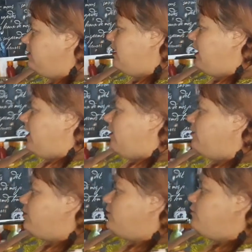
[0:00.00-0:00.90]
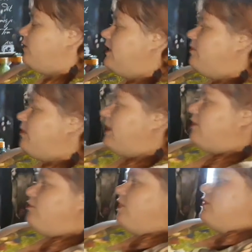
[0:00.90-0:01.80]
how you can really make a
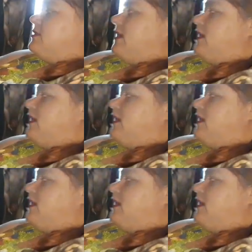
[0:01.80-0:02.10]
rose stand